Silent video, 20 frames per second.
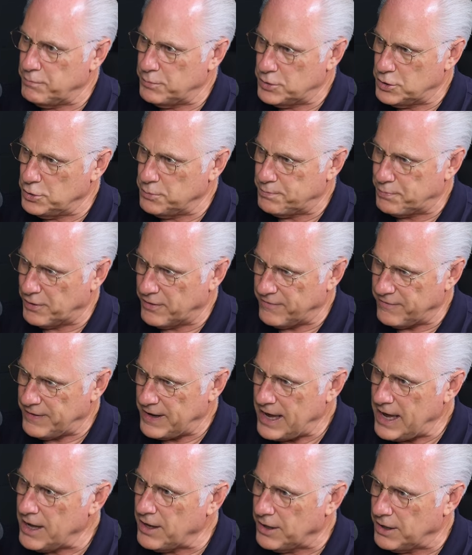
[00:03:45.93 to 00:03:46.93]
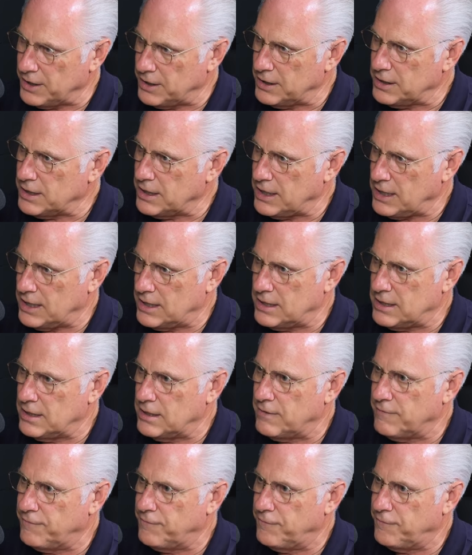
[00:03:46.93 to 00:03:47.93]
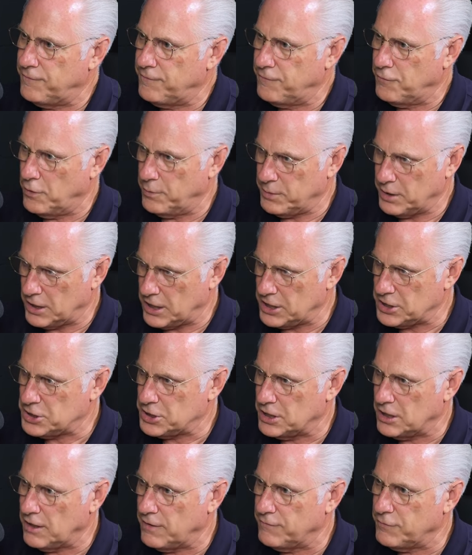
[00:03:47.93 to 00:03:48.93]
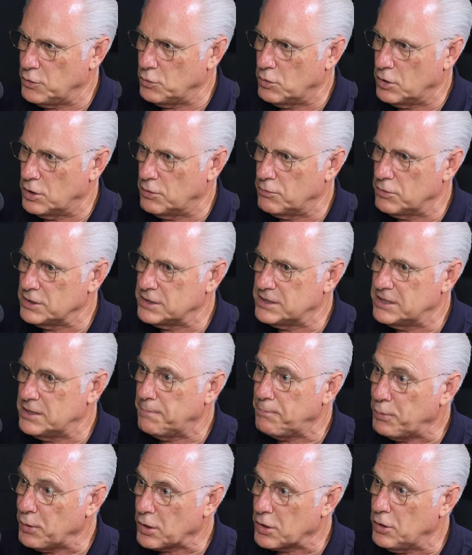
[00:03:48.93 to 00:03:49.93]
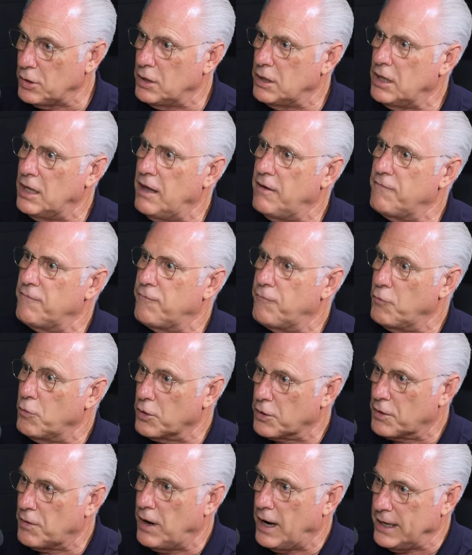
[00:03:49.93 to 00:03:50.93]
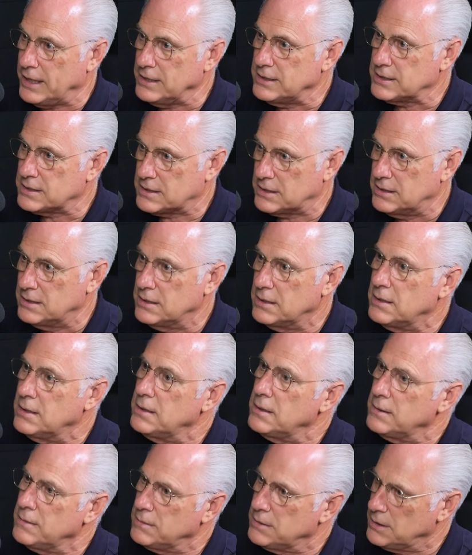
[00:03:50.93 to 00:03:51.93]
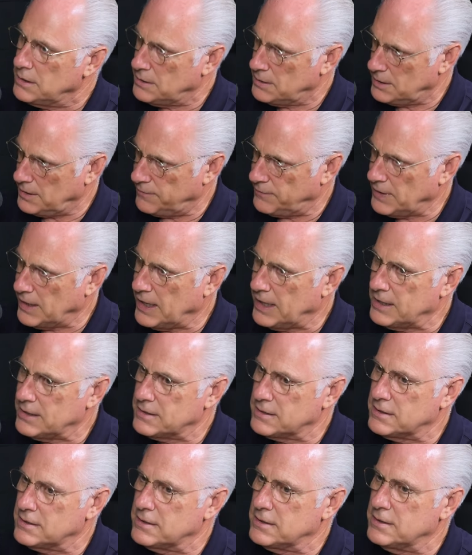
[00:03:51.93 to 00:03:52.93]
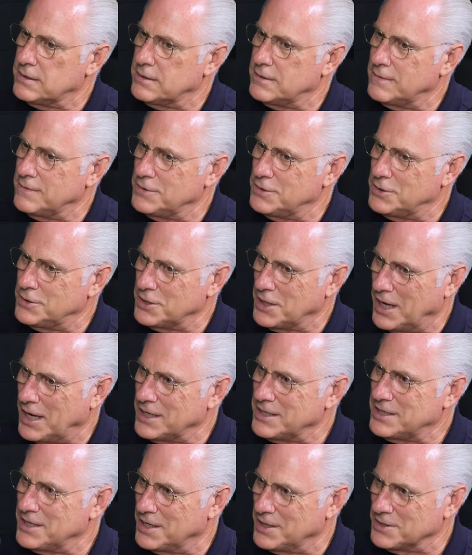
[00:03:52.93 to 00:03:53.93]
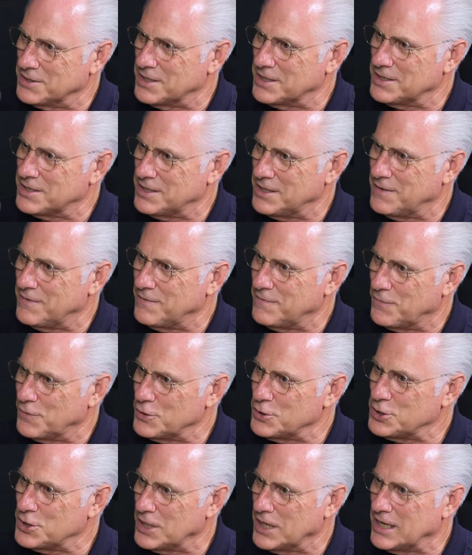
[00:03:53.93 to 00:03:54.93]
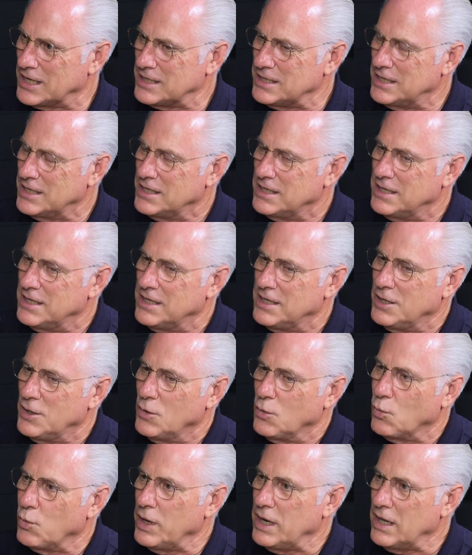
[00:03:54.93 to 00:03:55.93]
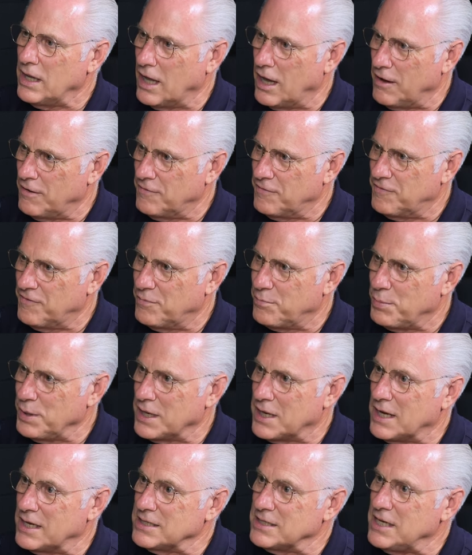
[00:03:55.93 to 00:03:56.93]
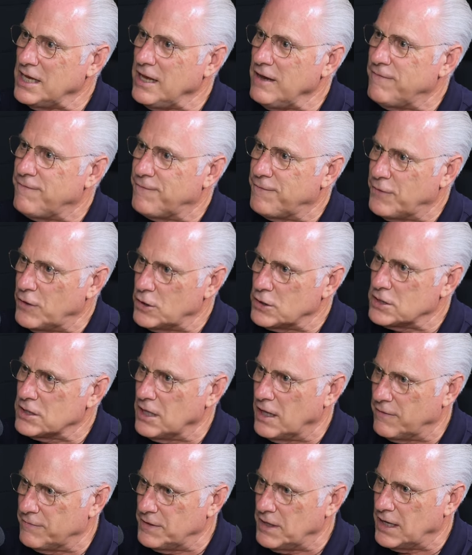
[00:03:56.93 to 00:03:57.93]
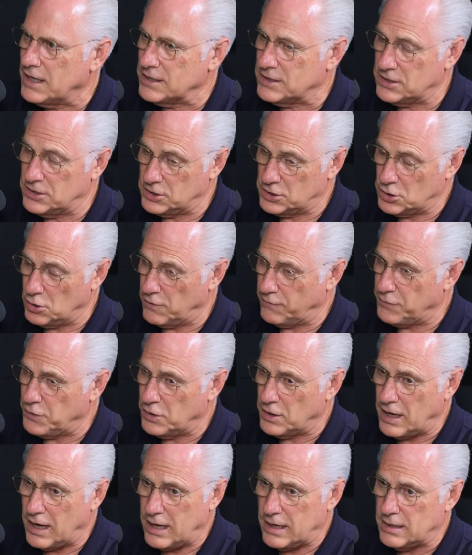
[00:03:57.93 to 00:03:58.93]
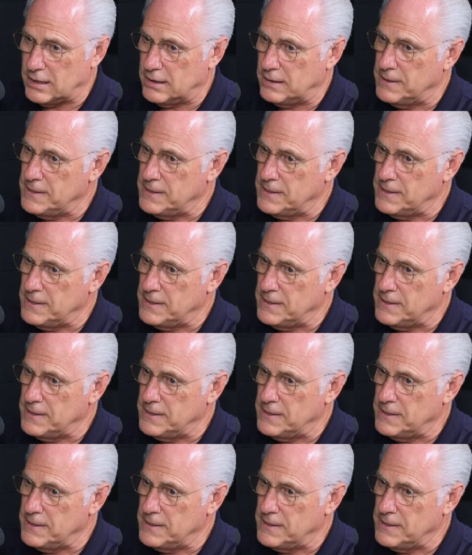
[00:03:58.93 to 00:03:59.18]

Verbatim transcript: to prevail in the formulation of your reciprocal love for Christ, even as John tells us in First John, we love because he first loved us. Mm-hmm. So if you're not